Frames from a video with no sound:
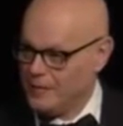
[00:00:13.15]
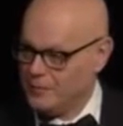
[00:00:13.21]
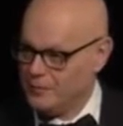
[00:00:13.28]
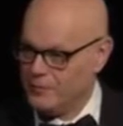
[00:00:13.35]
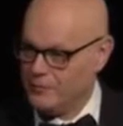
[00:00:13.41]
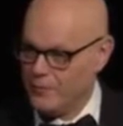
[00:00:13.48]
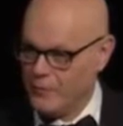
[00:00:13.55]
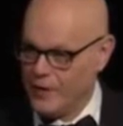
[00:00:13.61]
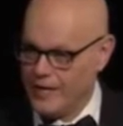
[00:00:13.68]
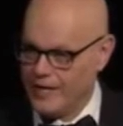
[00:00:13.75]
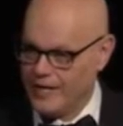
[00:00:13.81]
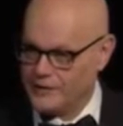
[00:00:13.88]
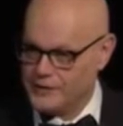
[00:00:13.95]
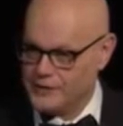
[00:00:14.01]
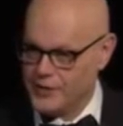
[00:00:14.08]
Before I
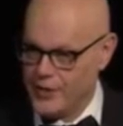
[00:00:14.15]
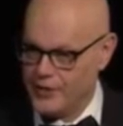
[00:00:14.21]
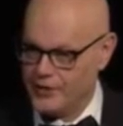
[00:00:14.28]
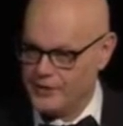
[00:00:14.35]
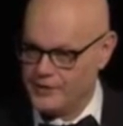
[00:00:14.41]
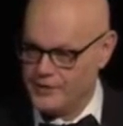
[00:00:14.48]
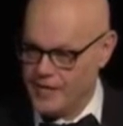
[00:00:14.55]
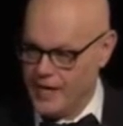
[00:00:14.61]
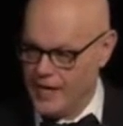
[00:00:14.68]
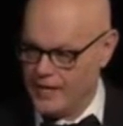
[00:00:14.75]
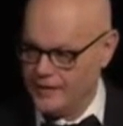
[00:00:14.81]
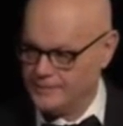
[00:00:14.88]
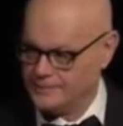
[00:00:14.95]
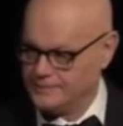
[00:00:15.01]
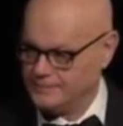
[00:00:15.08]
get started
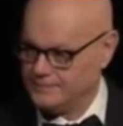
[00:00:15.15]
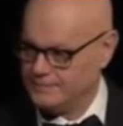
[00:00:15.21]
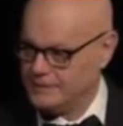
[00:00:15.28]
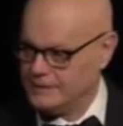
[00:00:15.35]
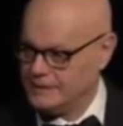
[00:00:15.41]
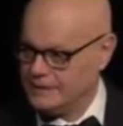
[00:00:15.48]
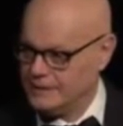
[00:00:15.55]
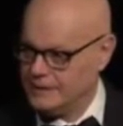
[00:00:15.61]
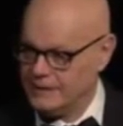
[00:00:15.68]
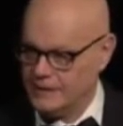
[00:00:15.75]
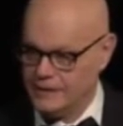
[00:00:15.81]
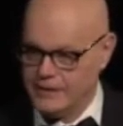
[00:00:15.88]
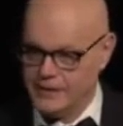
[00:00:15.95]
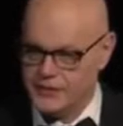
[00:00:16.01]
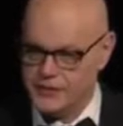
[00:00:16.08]
tonight,
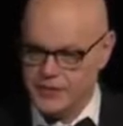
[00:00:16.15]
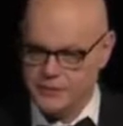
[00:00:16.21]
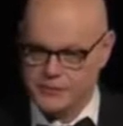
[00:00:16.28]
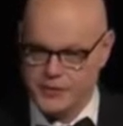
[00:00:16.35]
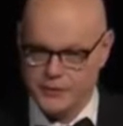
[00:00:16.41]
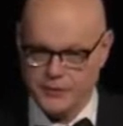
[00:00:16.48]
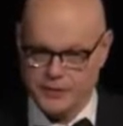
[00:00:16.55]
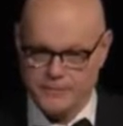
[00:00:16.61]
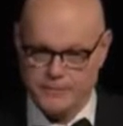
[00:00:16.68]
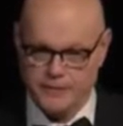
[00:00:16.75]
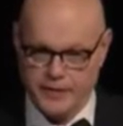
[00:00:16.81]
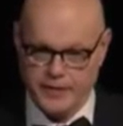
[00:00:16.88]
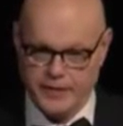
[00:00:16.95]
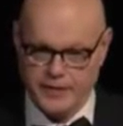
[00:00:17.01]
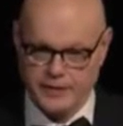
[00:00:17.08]
it seems only
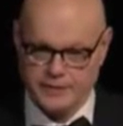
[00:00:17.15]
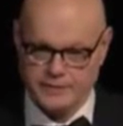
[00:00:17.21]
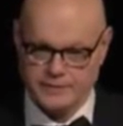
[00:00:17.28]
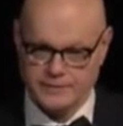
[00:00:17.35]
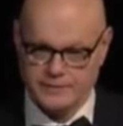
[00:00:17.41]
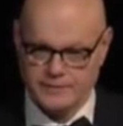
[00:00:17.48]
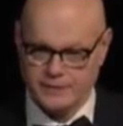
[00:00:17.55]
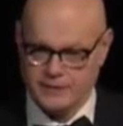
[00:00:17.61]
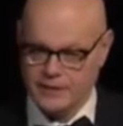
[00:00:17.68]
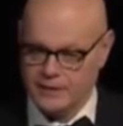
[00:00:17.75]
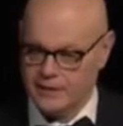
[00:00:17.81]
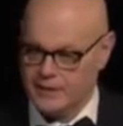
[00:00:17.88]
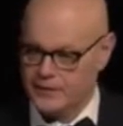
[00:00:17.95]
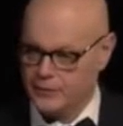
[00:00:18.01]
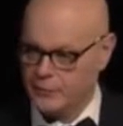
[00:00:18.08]
fitting
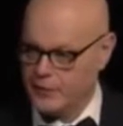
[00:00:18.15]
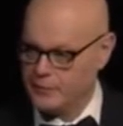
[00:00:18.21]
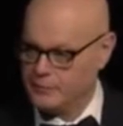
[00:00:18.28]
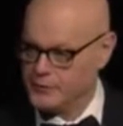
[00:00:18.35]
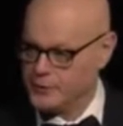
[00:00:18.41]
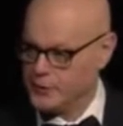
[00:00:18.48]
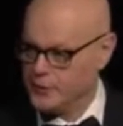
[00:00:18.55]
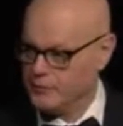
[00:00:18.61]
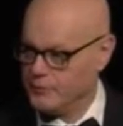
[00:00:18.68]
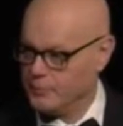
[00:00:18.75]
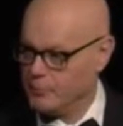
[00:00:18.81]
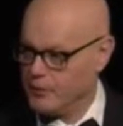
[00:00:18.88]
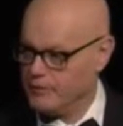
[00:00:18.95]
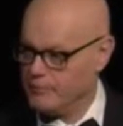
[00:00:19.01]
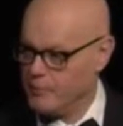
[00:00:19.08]
that we observe a
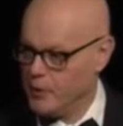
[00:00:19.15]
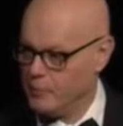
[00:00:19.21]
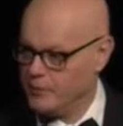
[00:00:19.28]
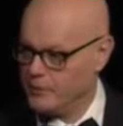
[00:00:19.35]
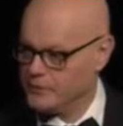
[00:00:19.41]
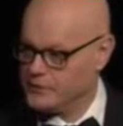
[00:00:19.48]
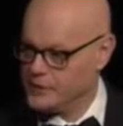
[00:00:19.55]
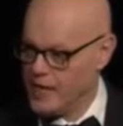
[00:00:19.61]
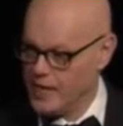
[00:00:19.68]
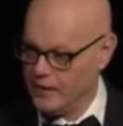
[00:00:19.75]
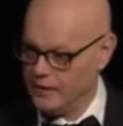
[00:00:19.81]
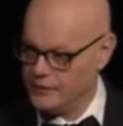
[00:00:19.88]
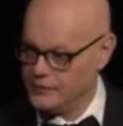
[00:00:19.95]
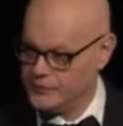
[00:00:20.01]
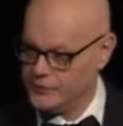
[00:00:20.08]
brief moment of
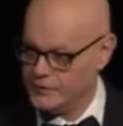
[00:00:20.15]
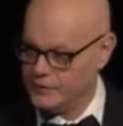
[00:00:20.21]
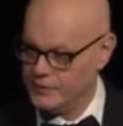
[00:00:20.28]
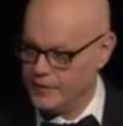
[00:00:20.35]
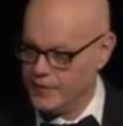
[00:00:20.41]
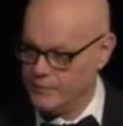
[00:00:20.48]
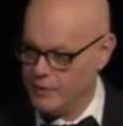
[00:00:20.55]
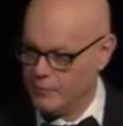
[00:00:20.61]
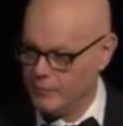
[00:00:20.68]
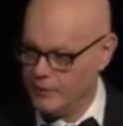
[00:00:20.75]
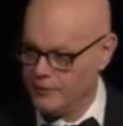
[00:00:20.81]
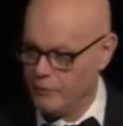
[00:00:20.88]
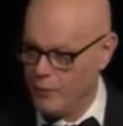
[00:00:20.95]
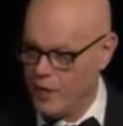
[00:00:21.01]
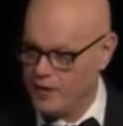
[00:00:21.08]
silence in
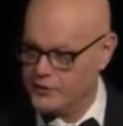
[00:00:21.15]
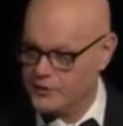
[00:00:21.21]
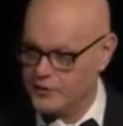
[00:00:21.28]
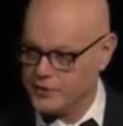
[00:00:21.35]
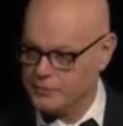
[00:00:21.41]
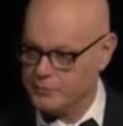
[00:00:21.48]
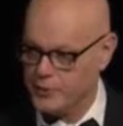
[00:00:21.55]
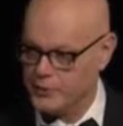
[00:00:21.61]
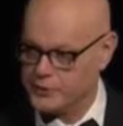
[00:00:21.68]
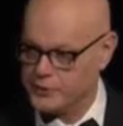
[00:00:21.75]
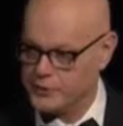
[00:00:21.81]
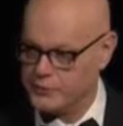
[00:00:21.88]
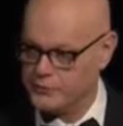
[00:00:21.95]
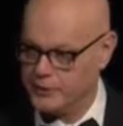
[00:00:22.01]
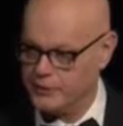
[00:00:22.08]
memory of Washington
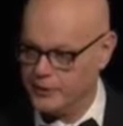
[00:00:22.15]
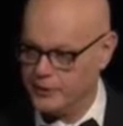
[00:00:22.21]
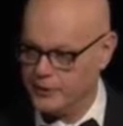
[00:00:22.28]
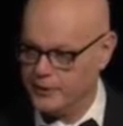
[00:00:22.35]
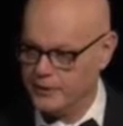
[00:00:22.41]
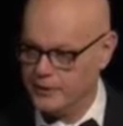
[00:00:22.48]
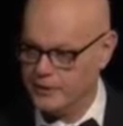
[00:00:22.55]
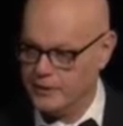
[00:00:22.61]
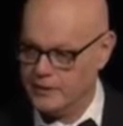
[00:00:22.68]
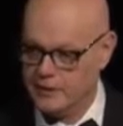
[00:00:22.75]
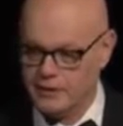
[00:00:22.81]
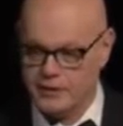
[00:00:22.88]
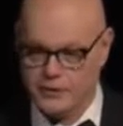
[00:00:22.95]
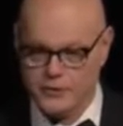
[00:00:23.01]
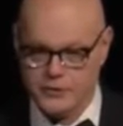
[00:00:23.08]
Post
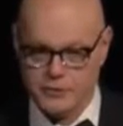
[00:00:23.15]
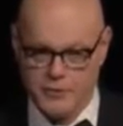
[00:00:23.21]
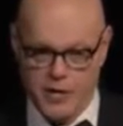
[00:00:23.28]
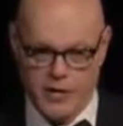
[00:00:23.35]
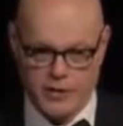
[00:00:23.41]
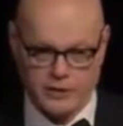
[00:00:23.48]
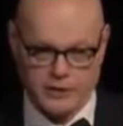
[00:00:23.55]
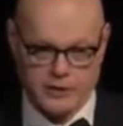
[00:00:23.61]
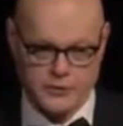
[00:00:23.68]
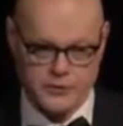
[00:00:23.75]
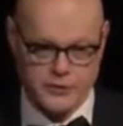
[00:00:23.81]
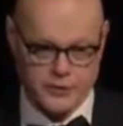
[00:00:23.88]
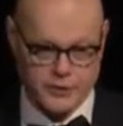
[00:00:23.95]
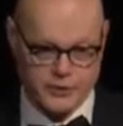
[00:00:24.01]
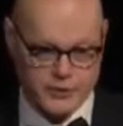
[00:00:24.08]
contributor Jamal
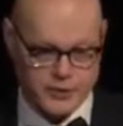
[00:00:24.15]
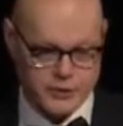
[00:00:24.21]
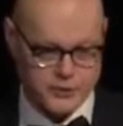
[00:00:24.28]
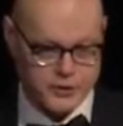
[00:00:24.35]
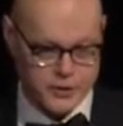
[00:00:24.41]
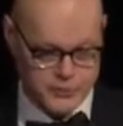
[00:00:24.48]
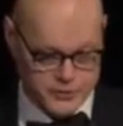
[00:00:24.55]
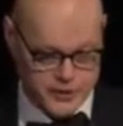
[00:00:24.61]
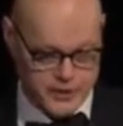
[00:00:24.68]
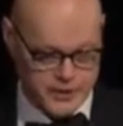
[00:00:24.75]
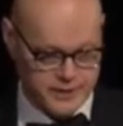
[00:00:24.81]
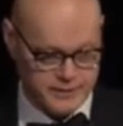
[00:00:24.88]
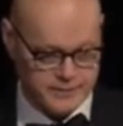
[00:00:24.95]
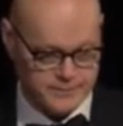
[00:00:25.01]
Khashoggi.